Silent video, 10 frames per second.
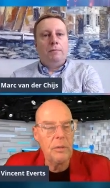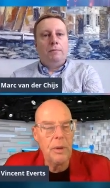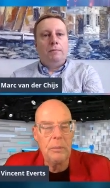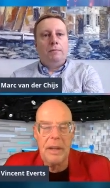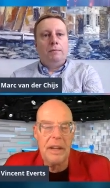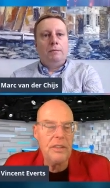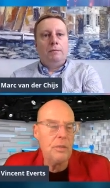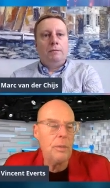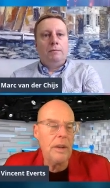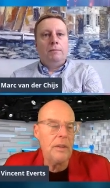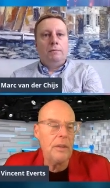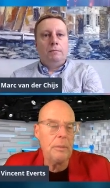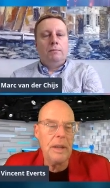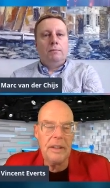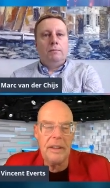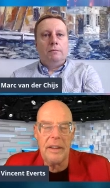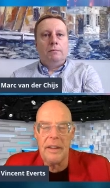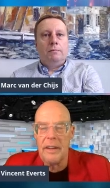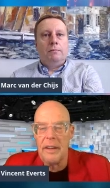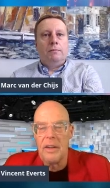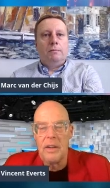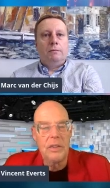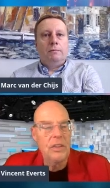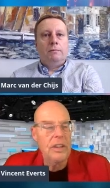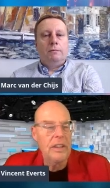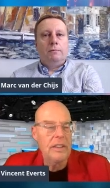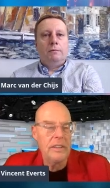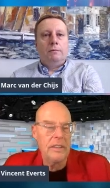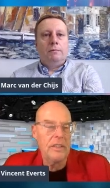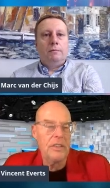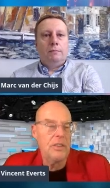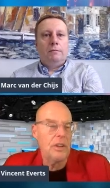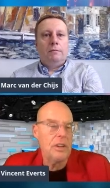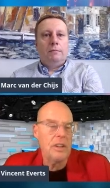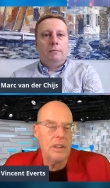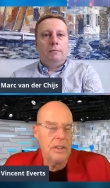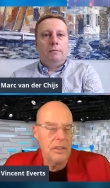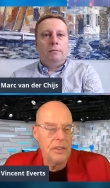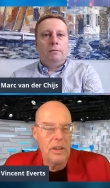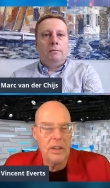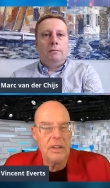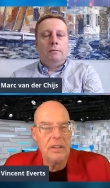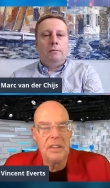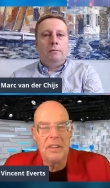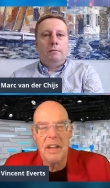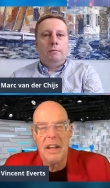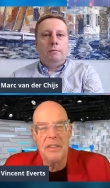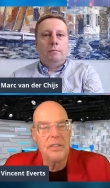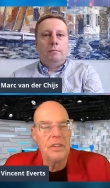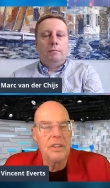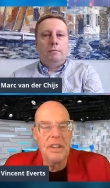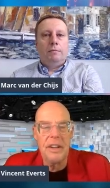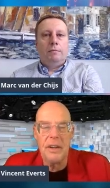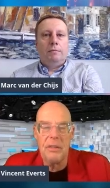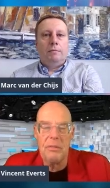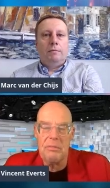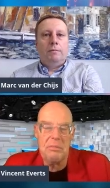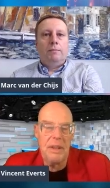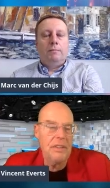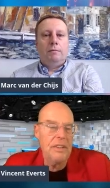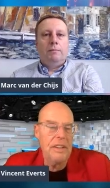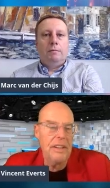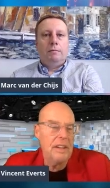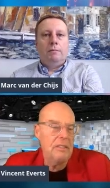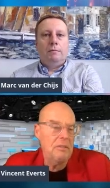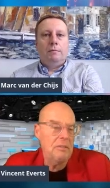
Speaker 1: point, but I just wonder. I mean, uh, you see that the, the stock, uh, the stock in the last uh, year basically